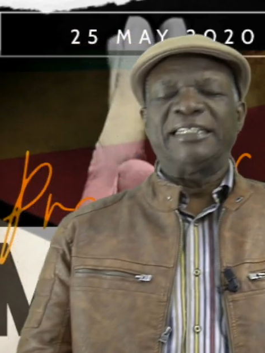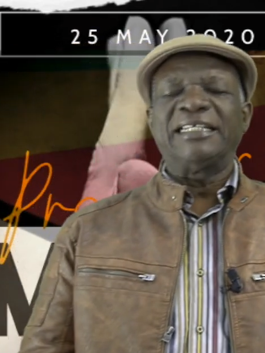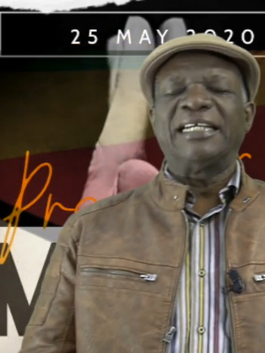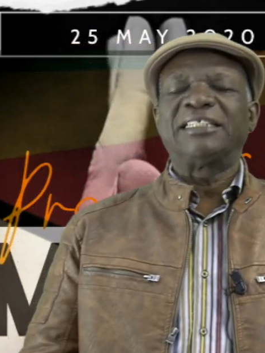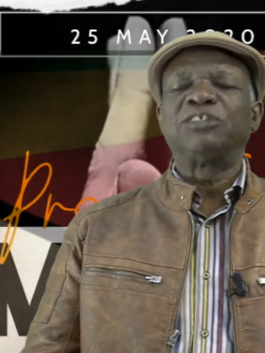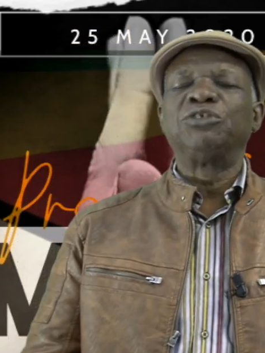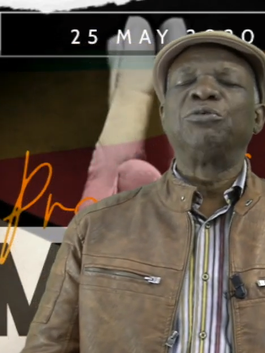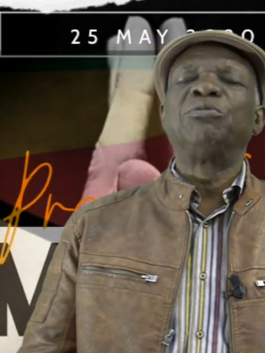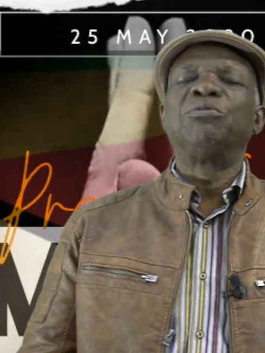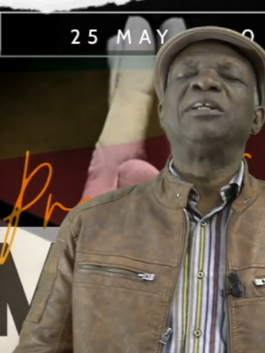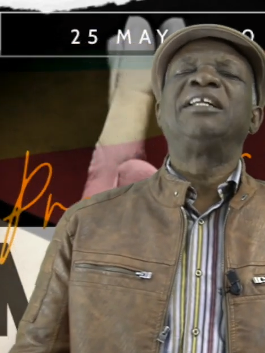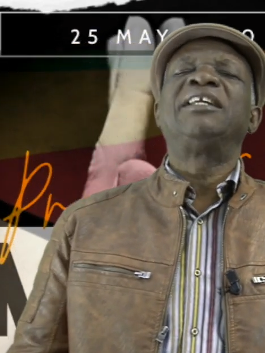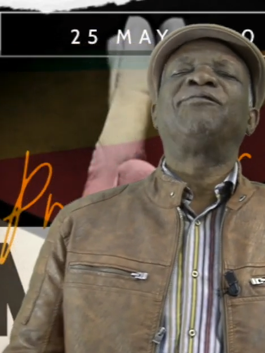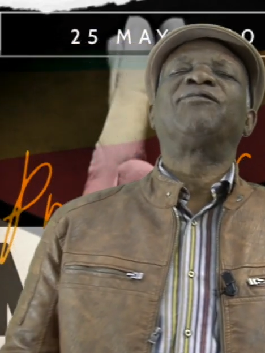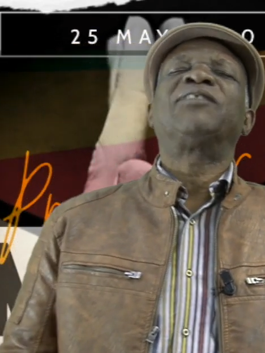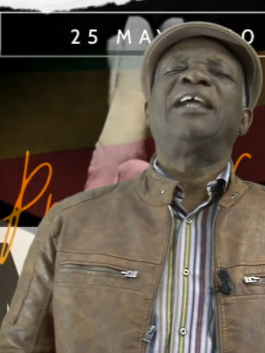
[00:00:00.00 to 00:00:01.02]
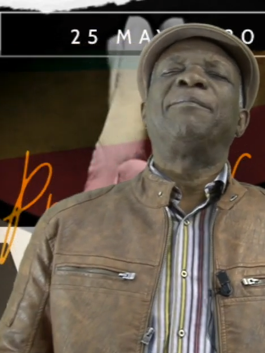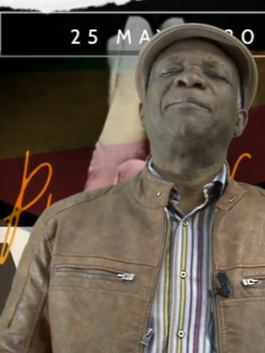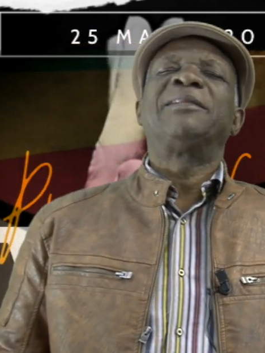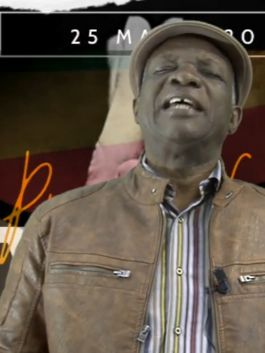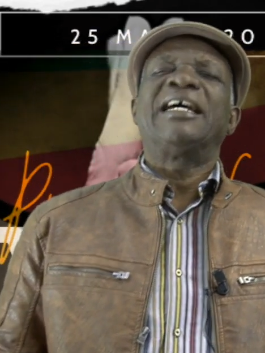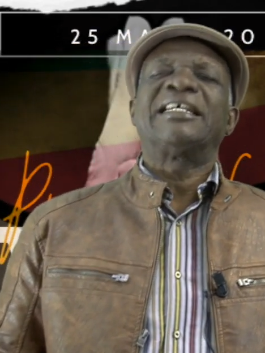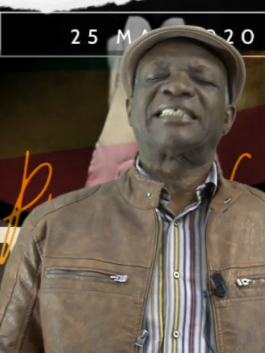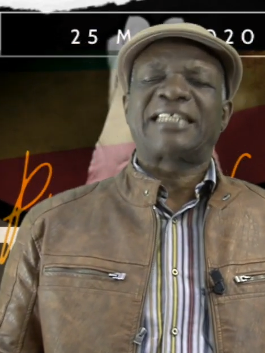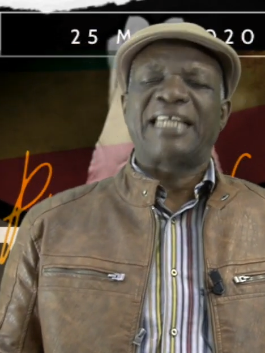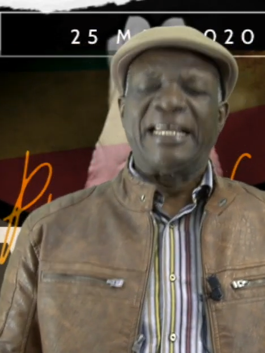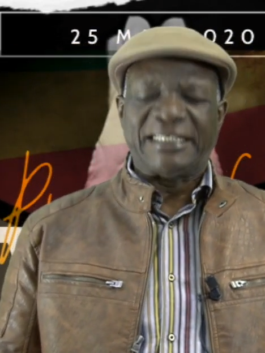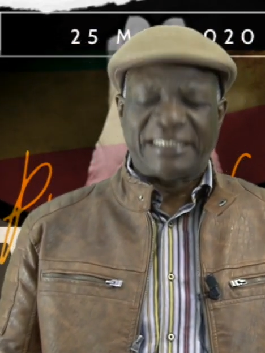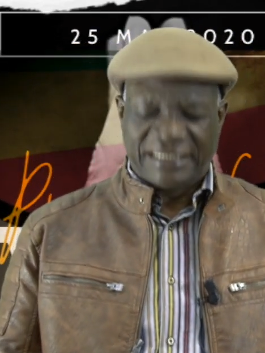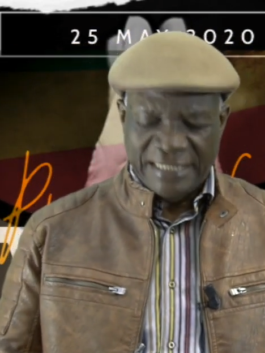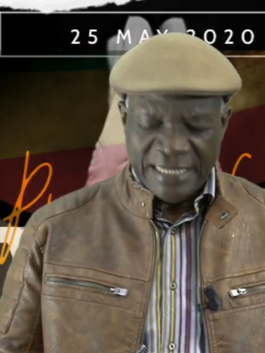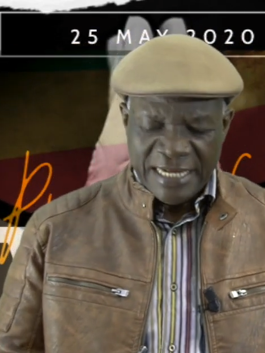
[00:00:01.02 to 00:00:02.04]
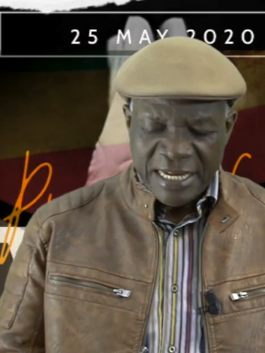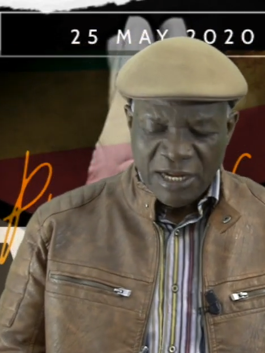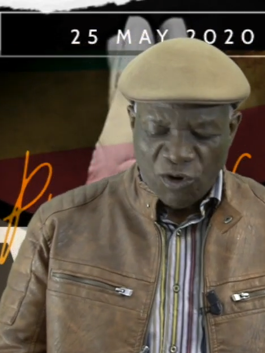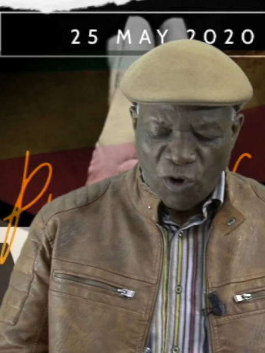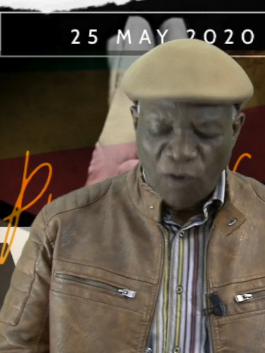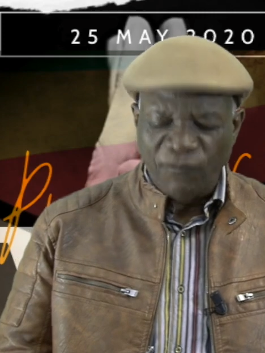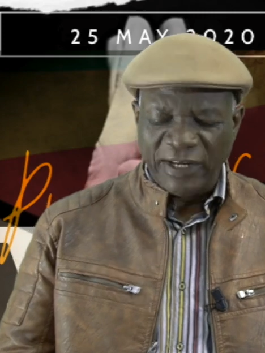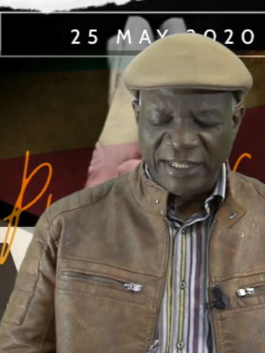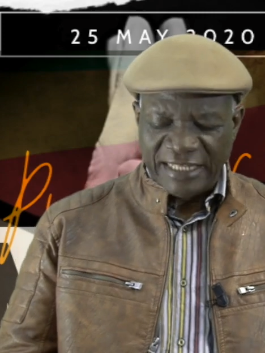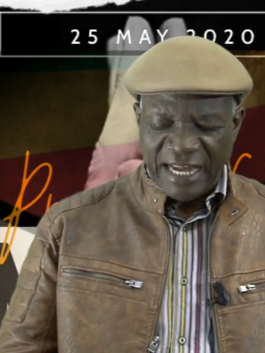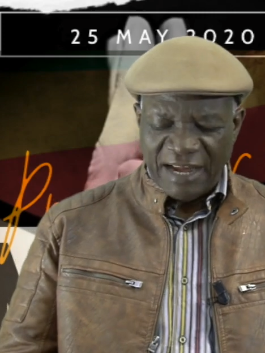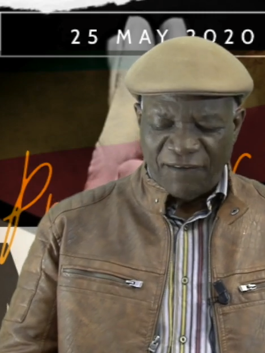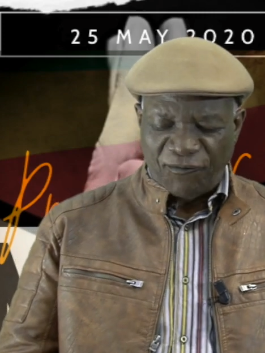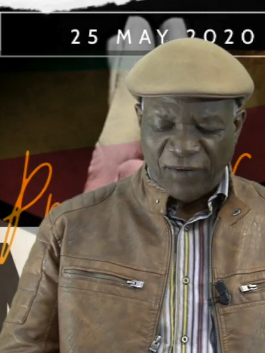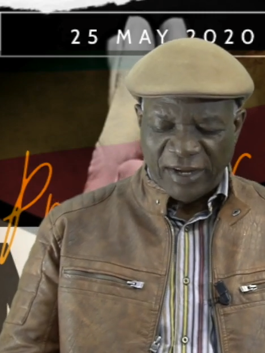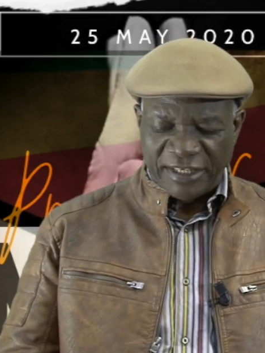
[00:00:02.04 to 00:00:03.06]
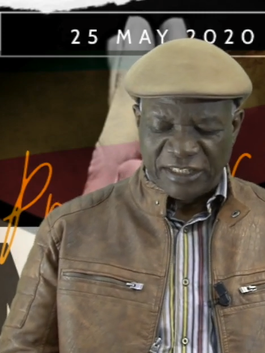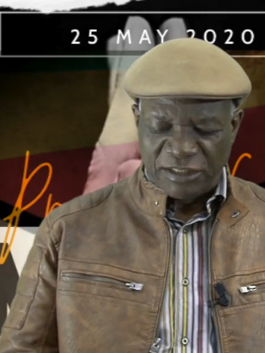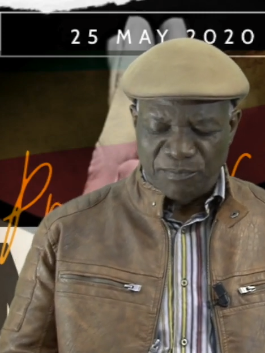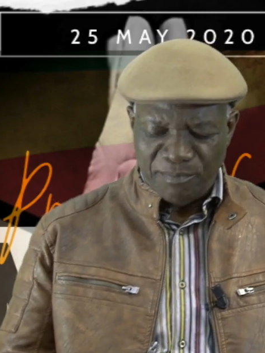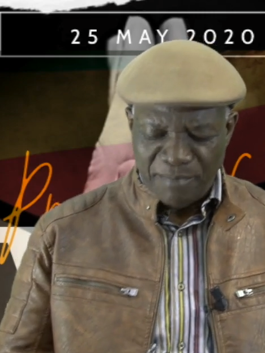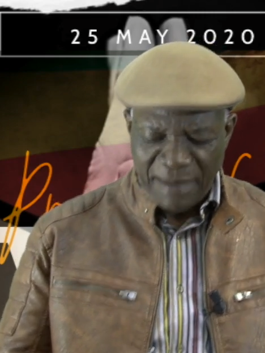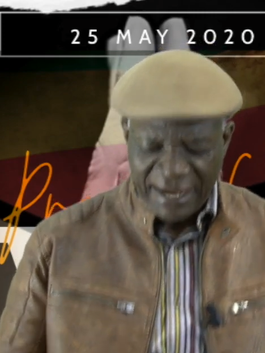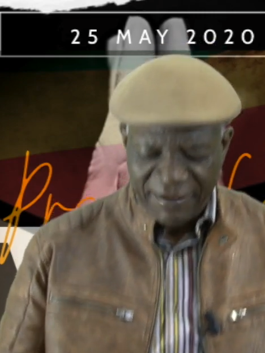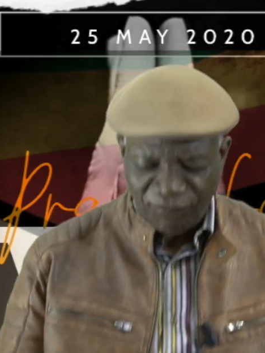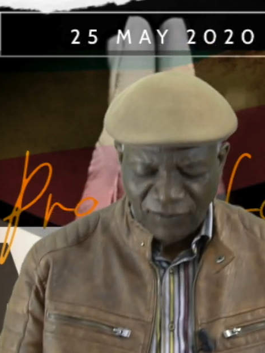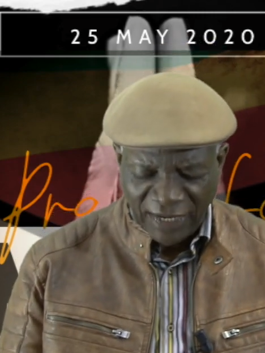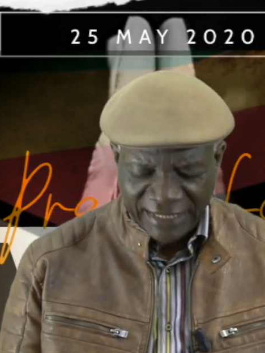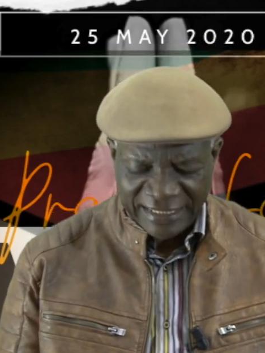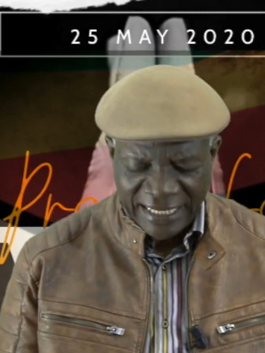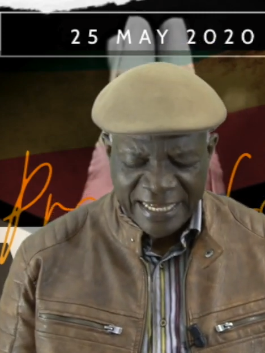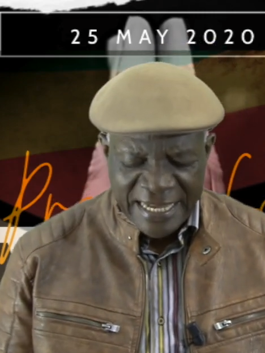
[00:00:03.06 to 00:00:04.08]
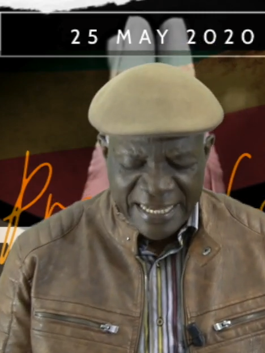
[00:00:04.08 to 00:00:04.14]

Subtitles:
that you will lift up their skates over their face. My Father,